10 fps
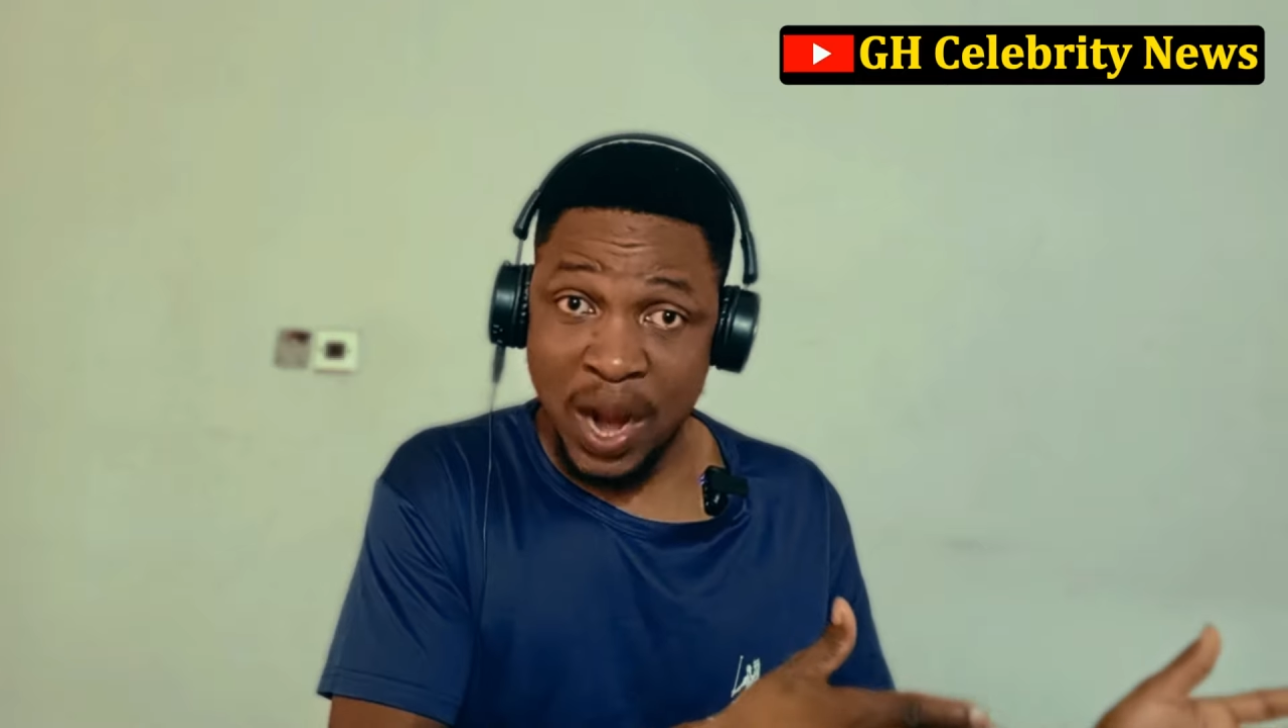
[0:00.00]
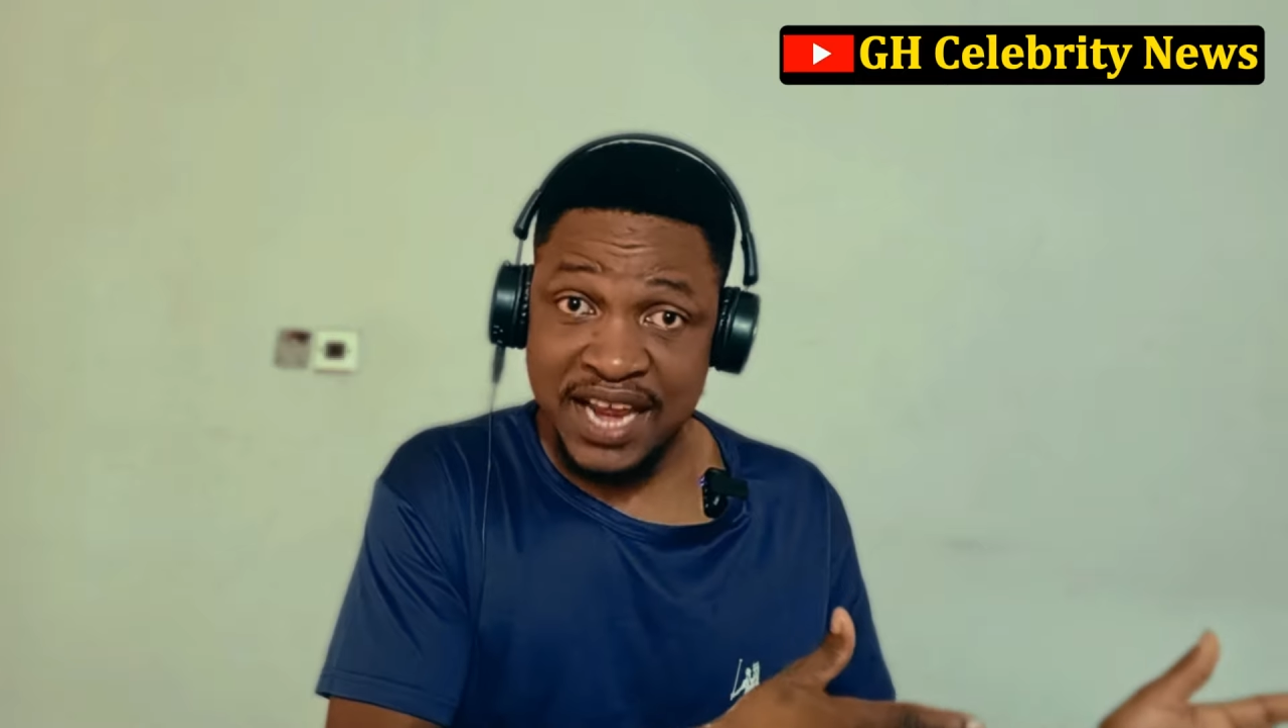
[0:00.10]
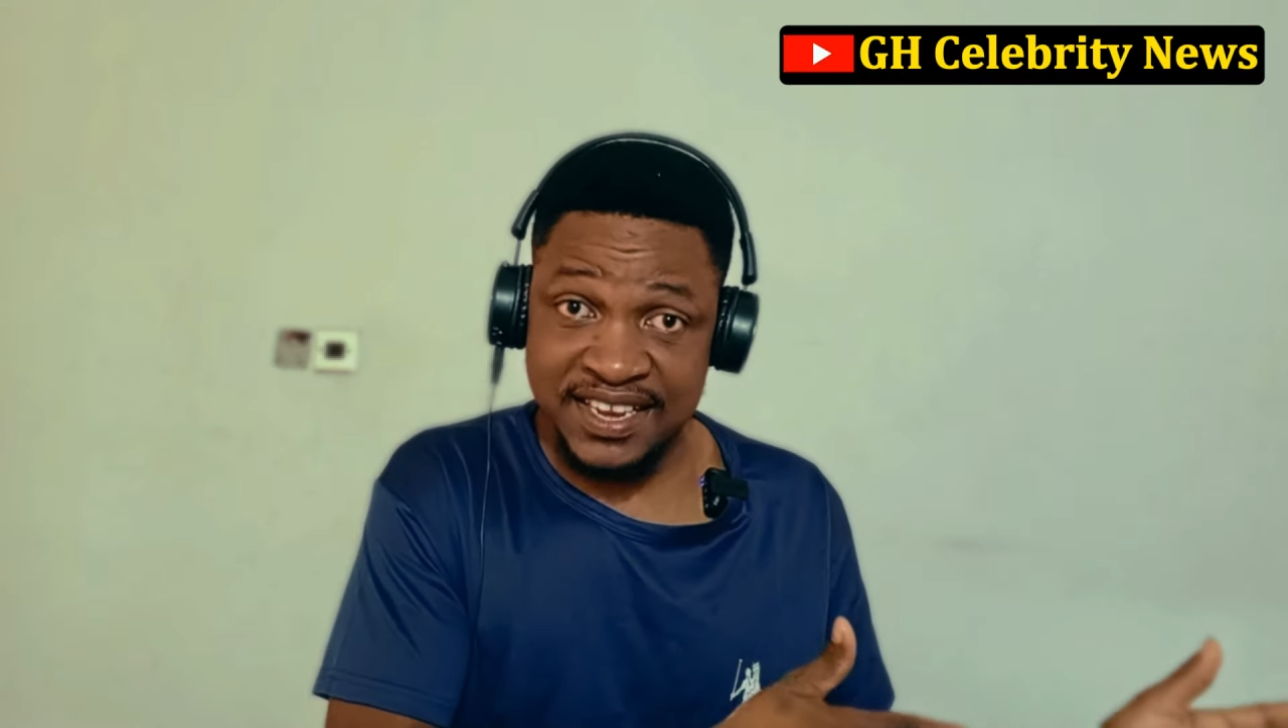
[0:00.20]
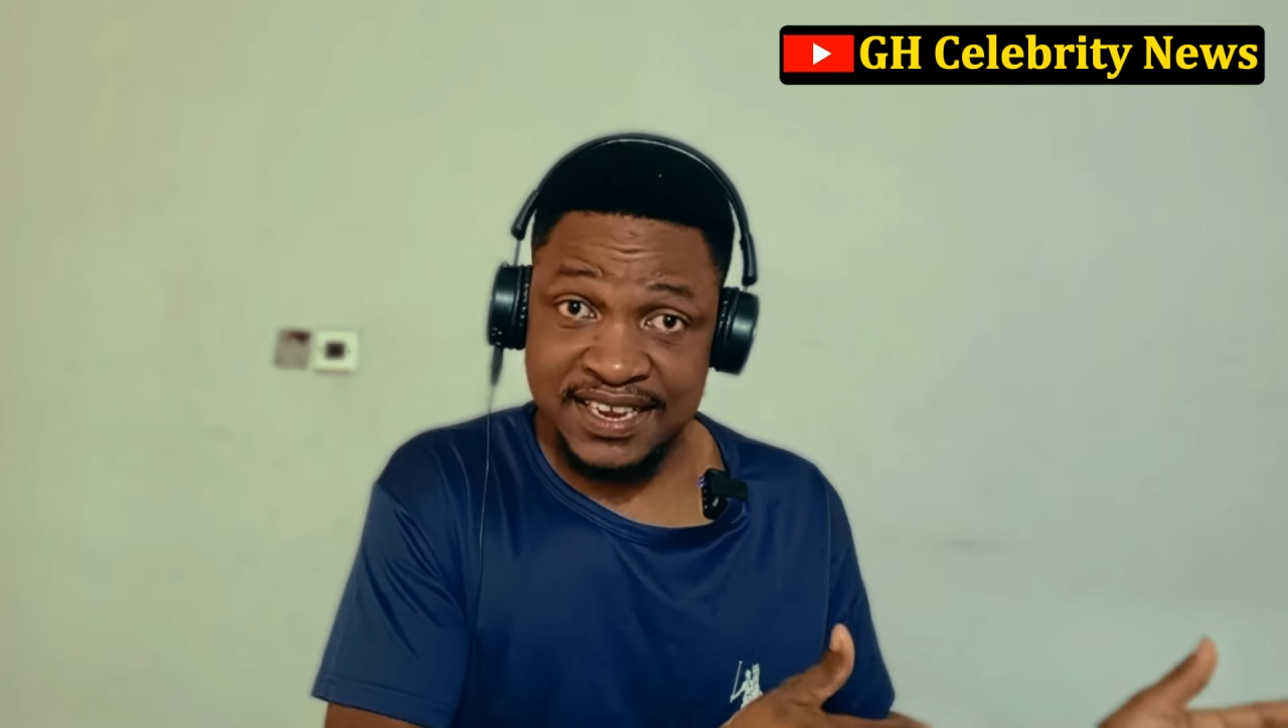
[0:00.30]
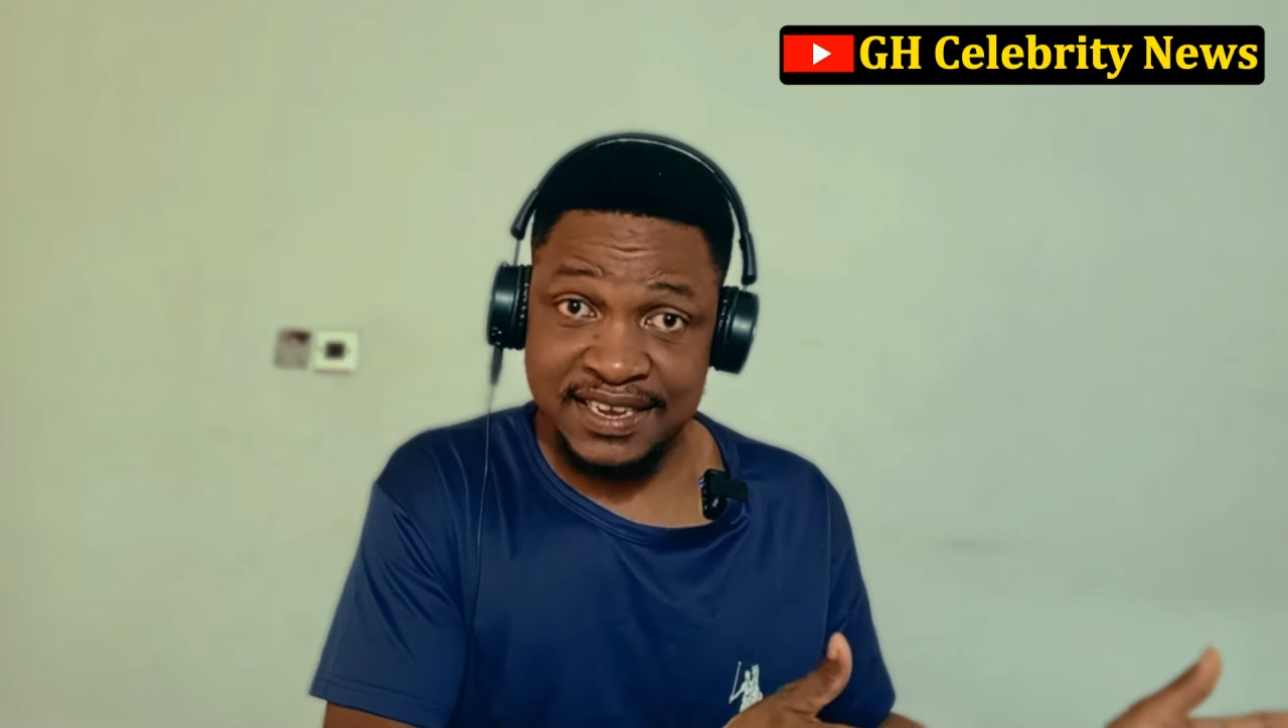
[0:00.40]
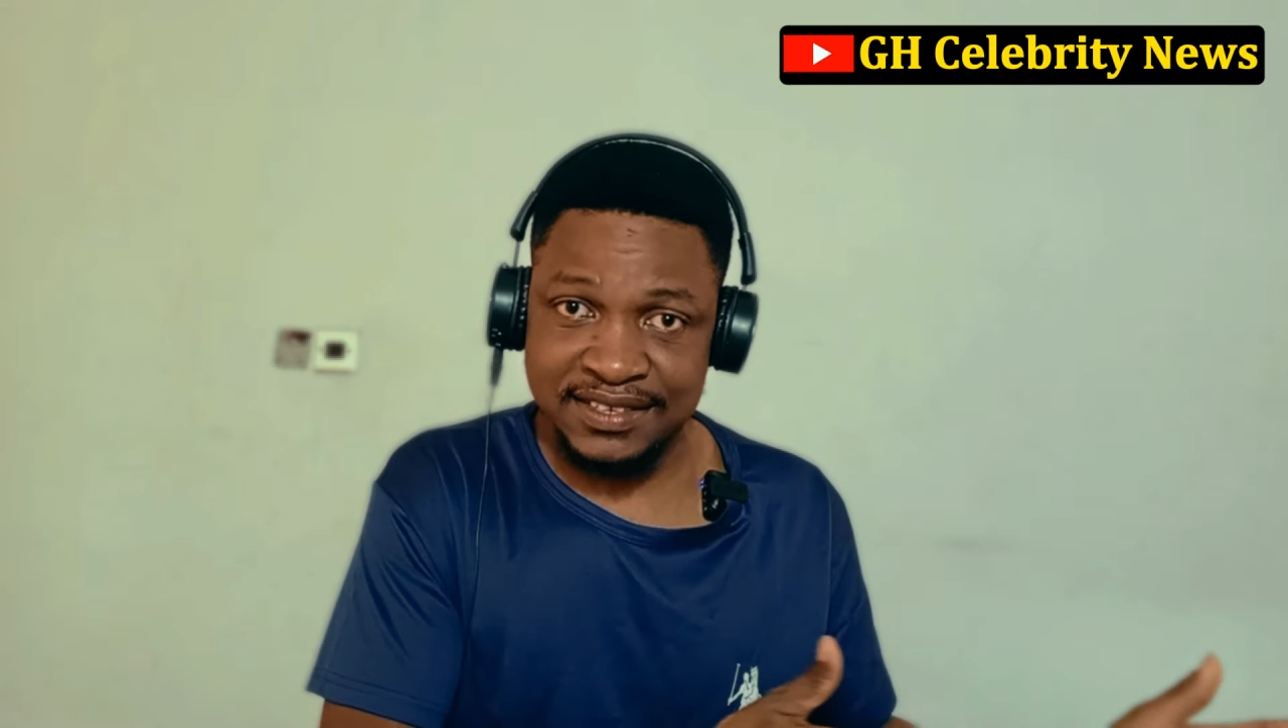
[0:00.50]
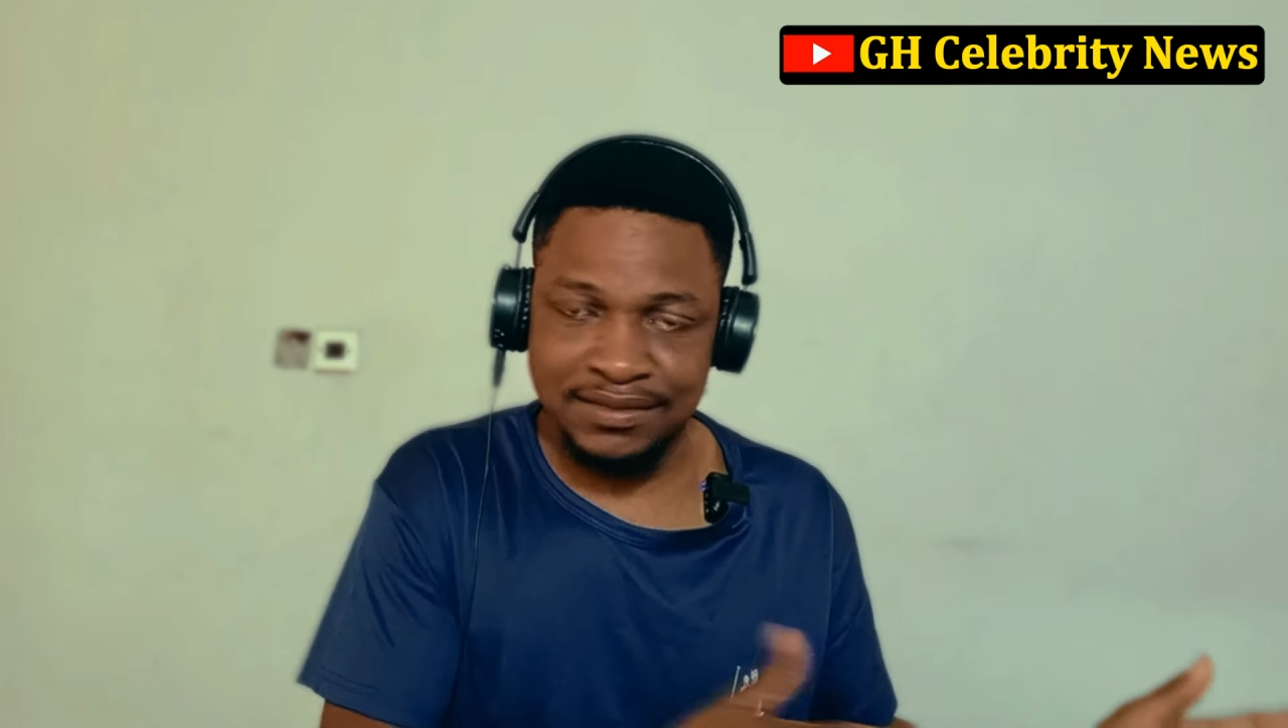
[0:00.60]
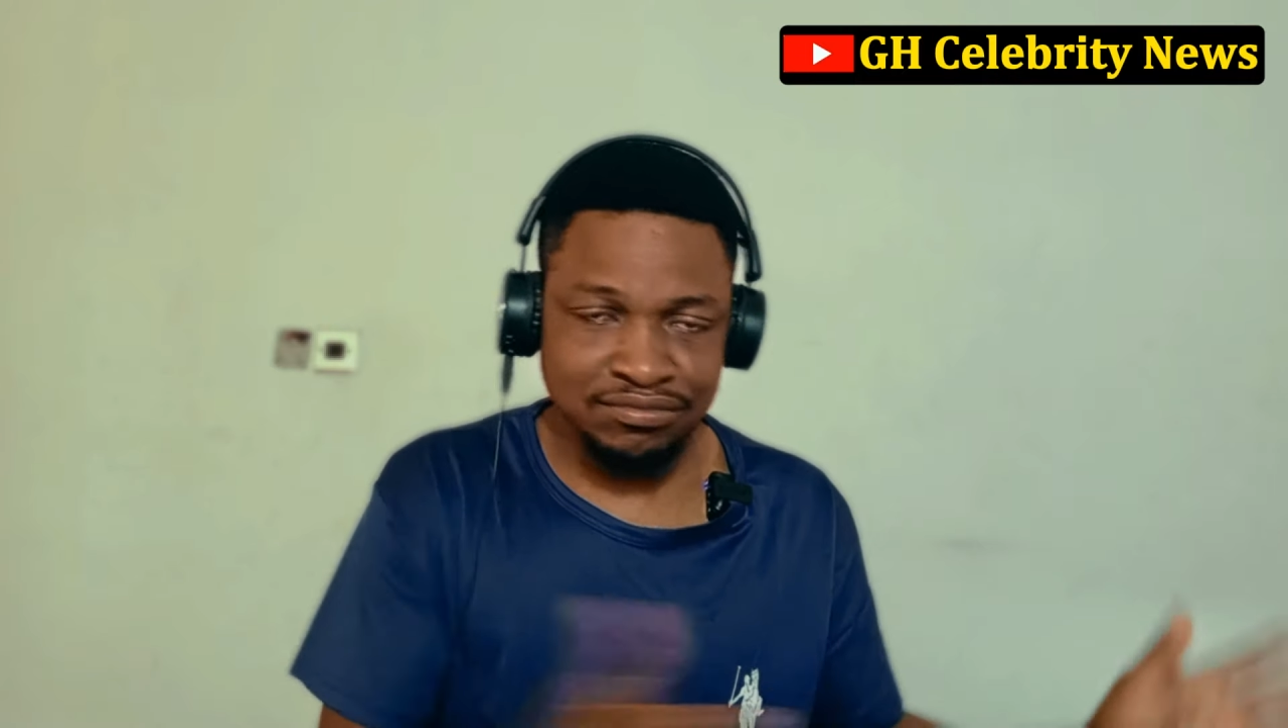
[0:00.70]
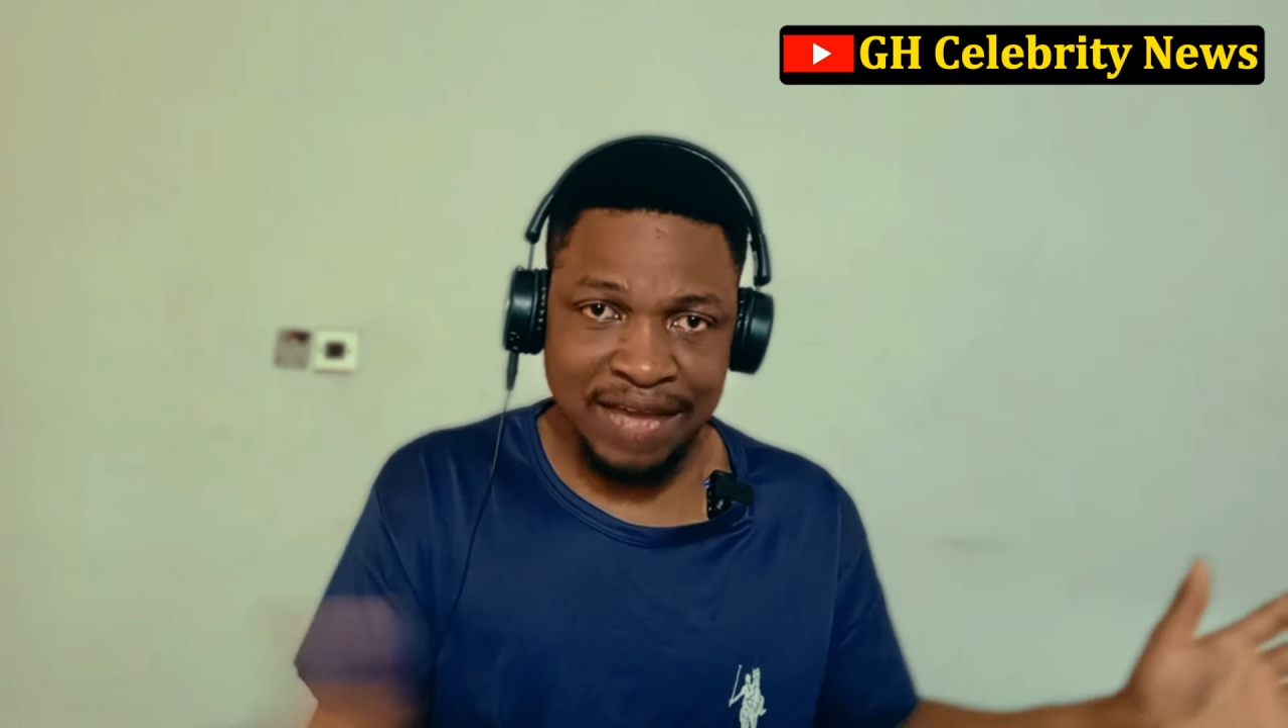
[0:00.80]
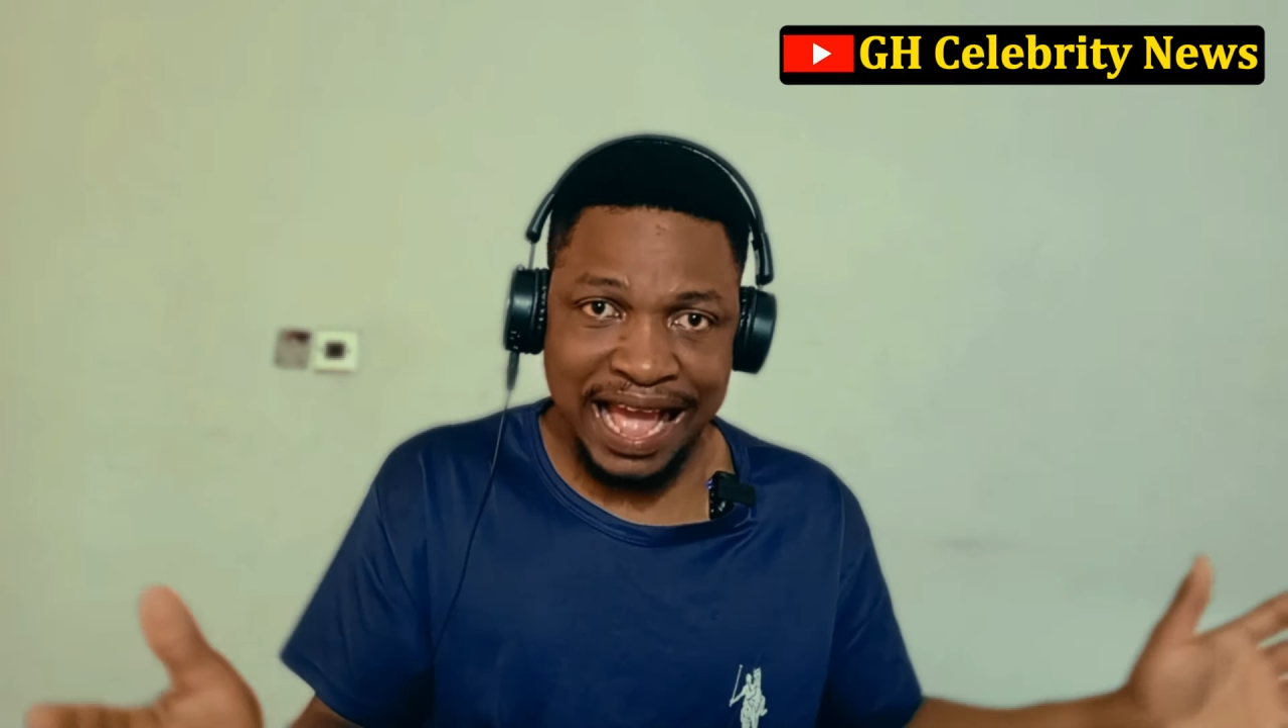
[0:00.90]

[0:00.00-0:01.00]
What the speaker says: Wale did it.